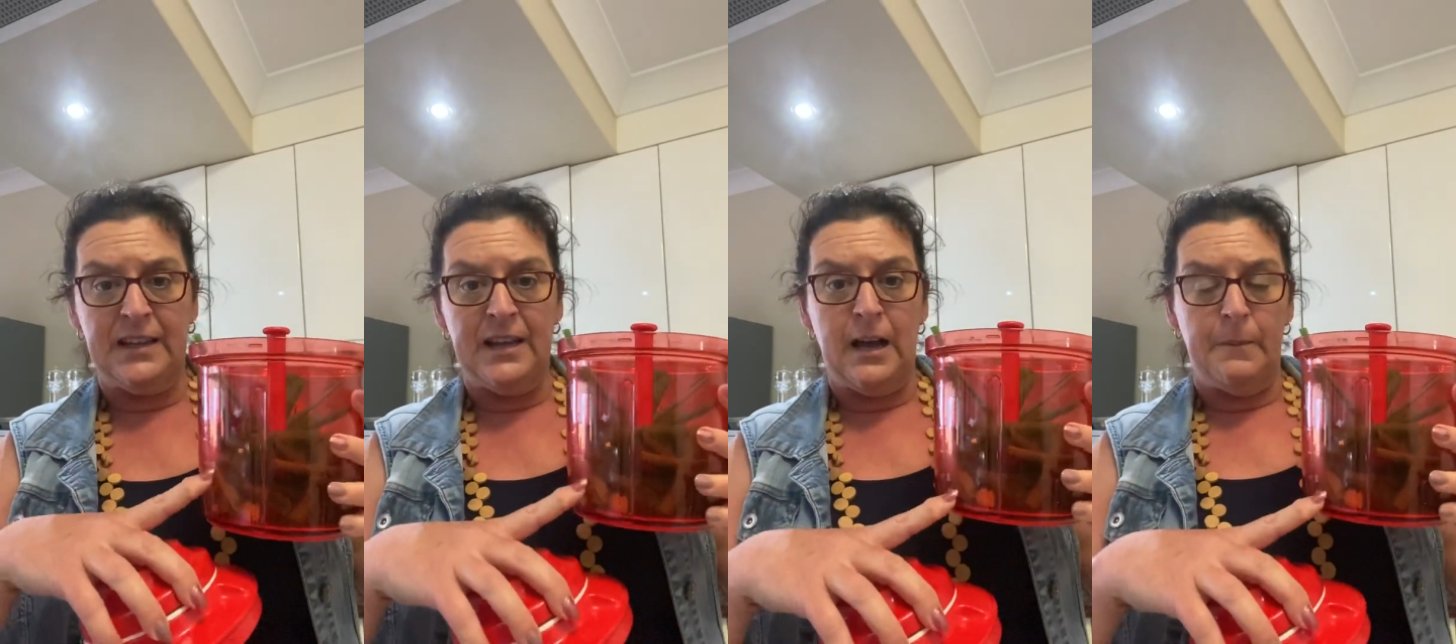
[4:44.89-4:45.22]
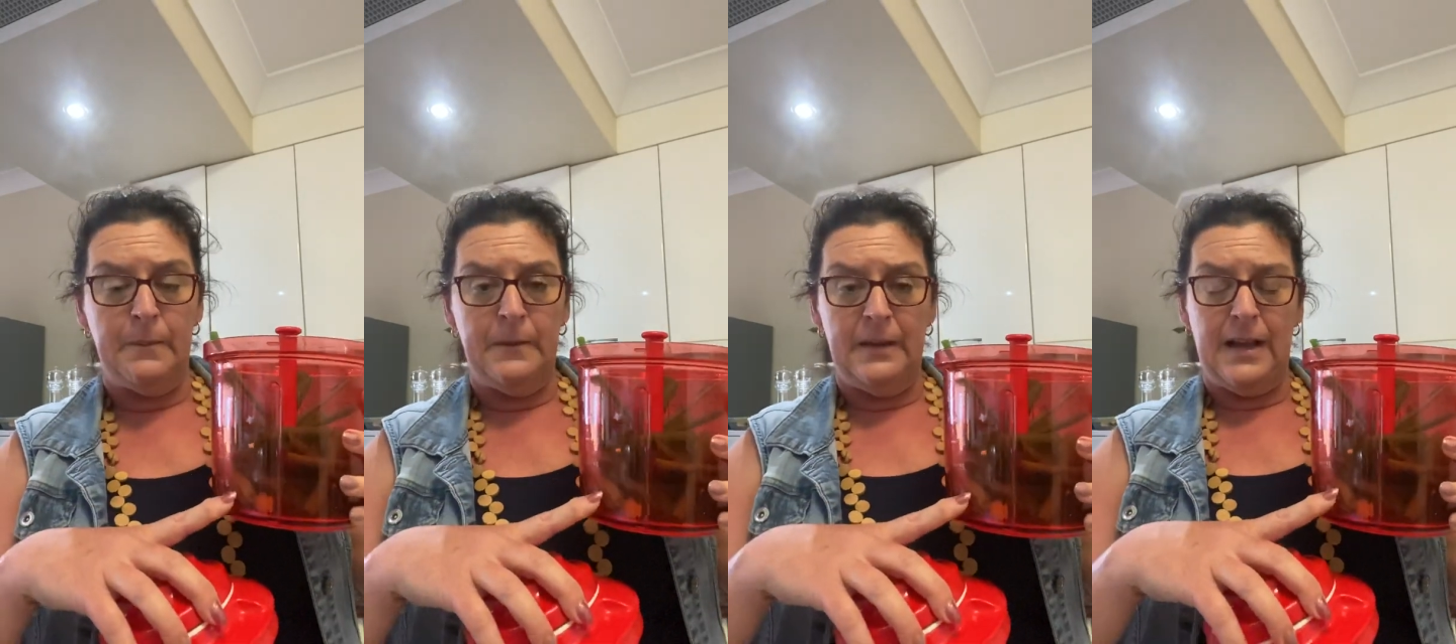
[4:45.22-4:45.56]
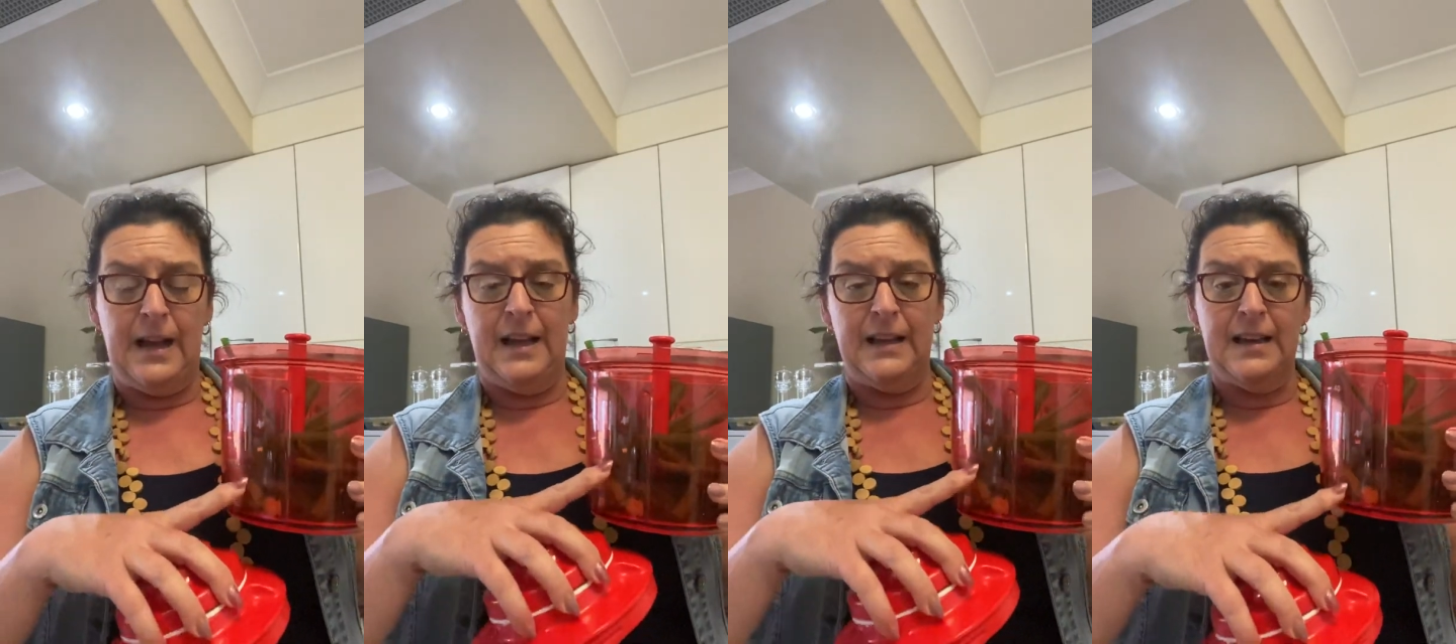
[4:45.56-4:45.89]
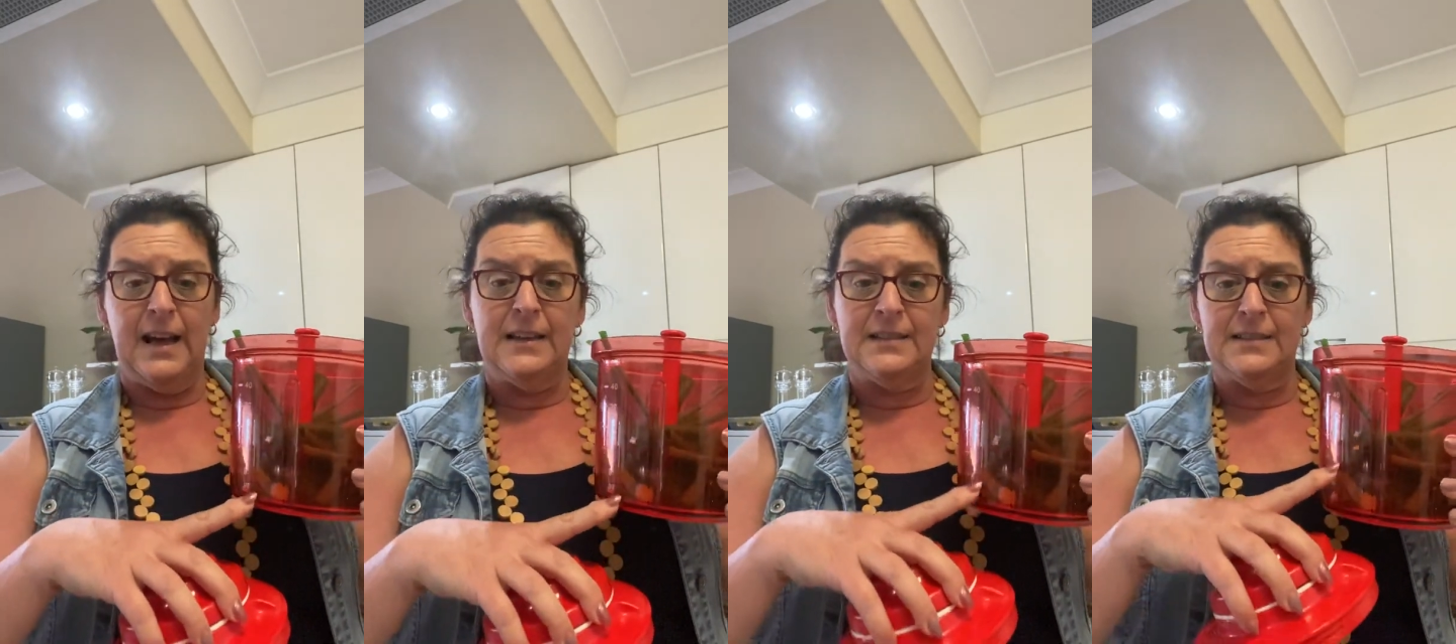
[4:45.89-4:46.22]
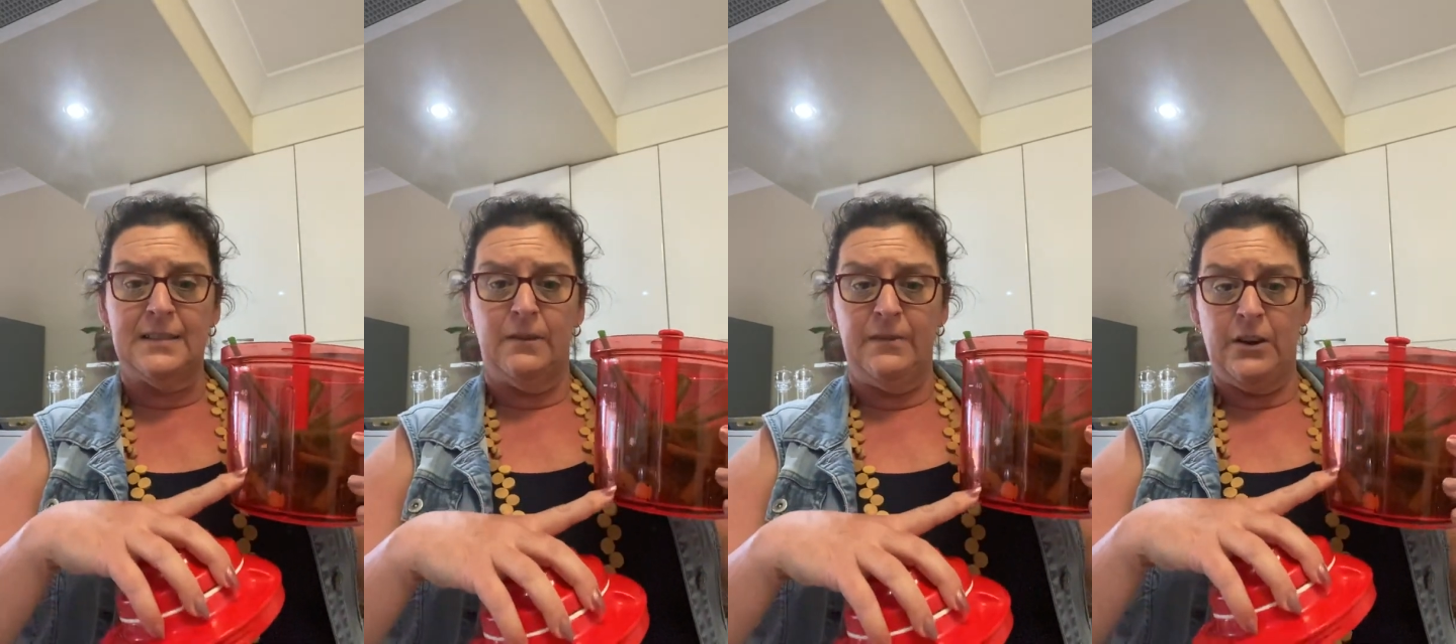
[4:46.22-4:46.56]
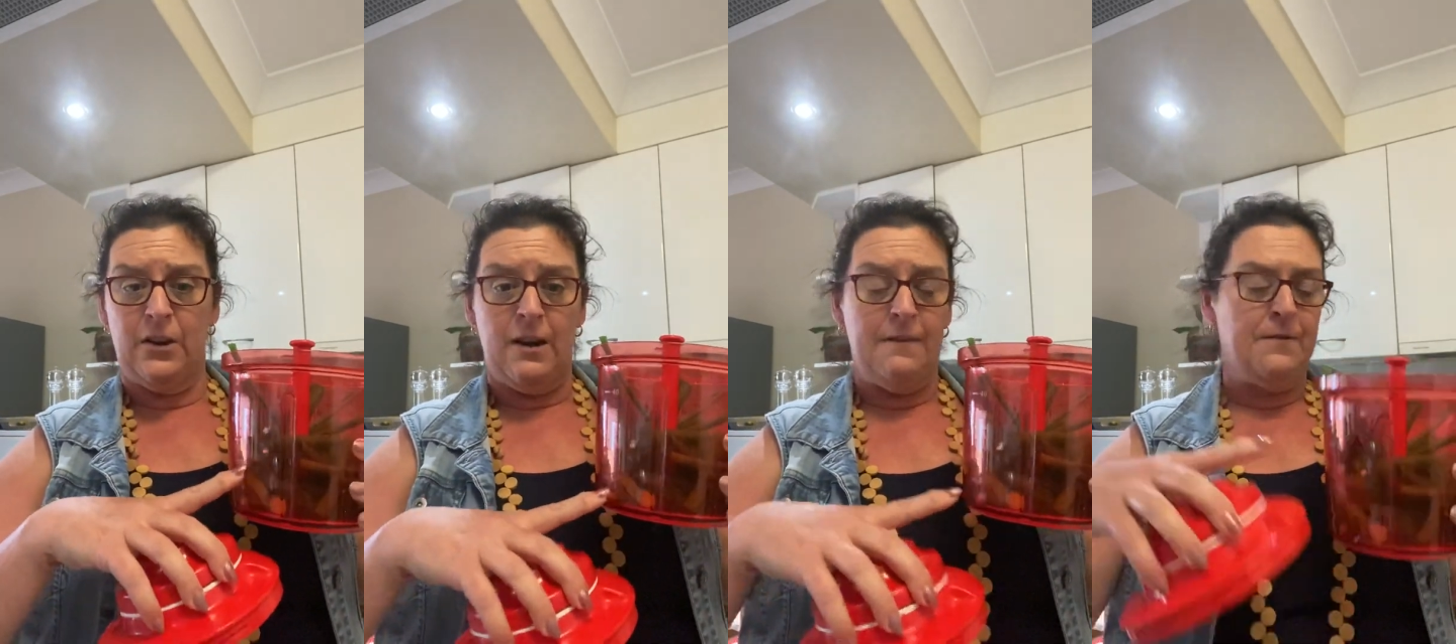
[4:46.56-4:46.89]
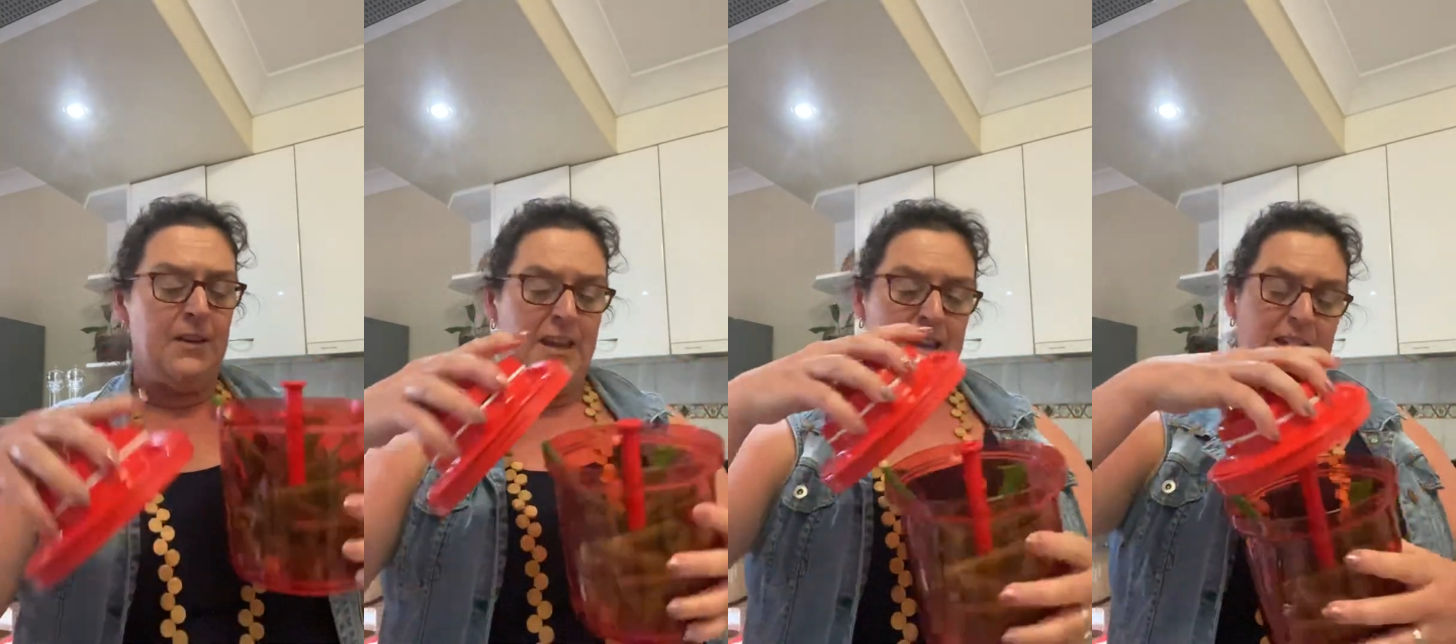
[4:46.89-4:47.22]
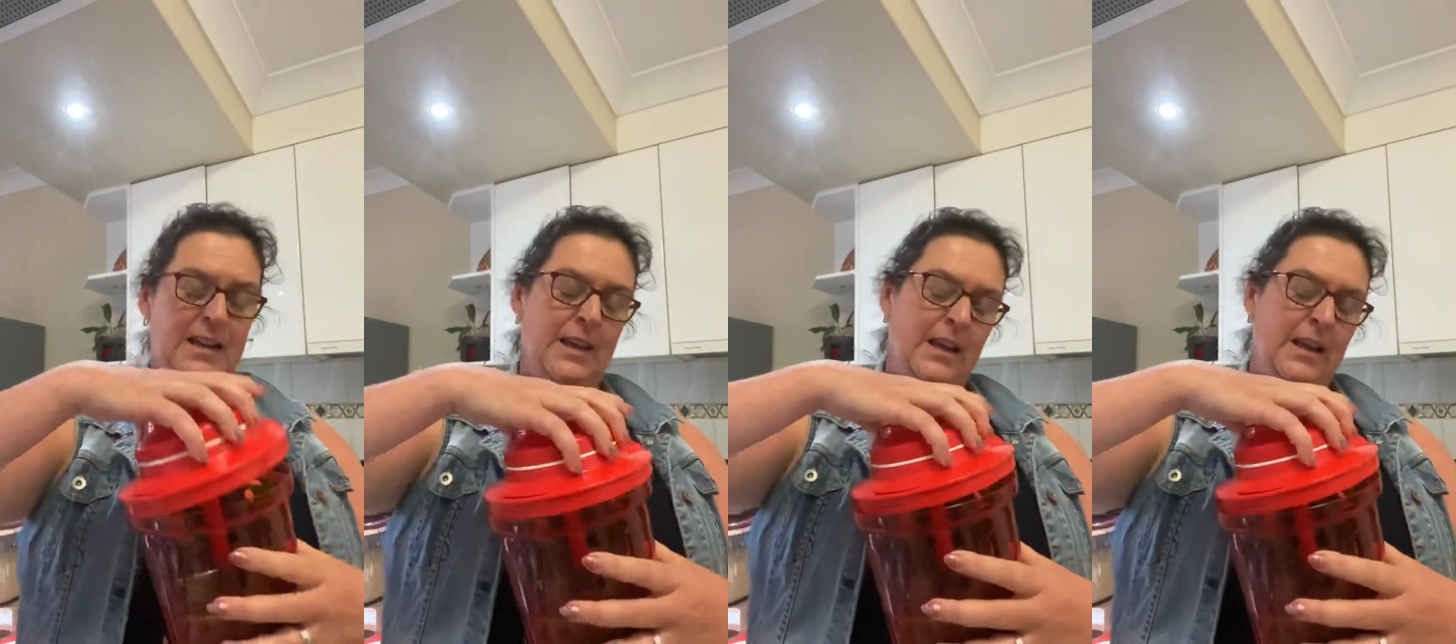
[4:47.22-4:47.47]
cuts of a knife in